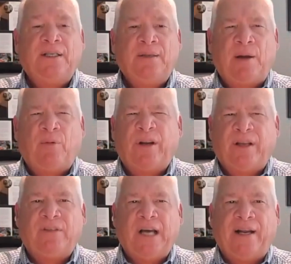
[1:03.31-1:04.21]
You might want to
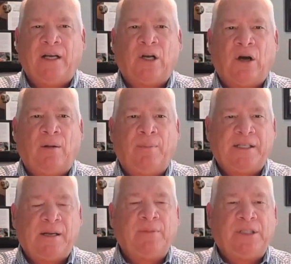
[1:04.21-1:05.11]
give Donnie a call
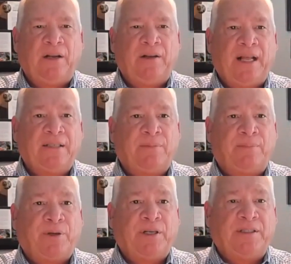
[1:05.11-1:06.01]
because I'm telling you that's a
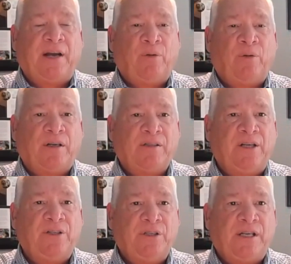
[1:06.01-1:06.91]
pretty tight
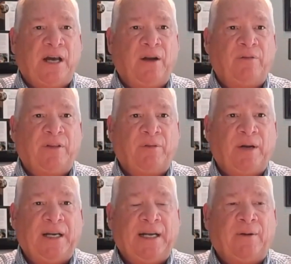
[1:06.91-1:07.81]
organization he's got over there
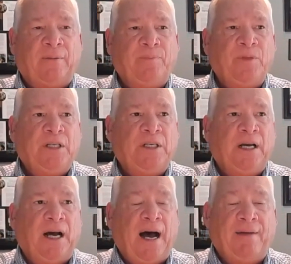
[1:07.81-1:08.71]
right now.
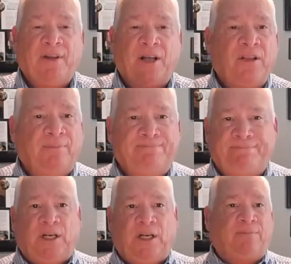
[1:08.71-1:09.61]
I have nothing that
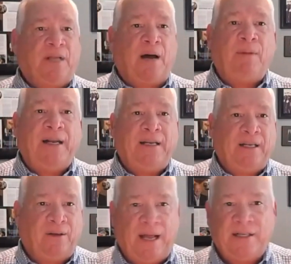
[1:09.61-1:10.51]
you know, not my
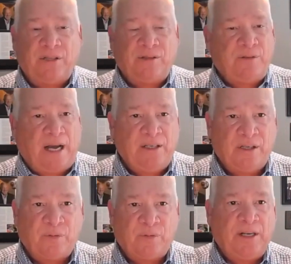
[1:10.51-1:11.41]
deal. I just I
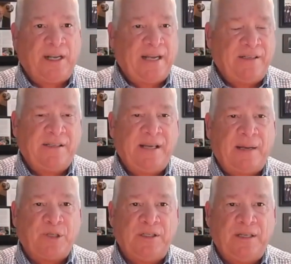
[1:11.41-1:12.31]
just run the Casey
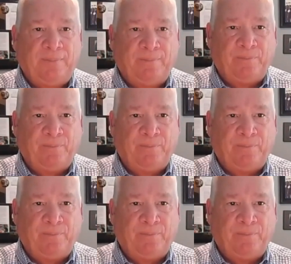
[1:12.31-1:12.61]
Samson team.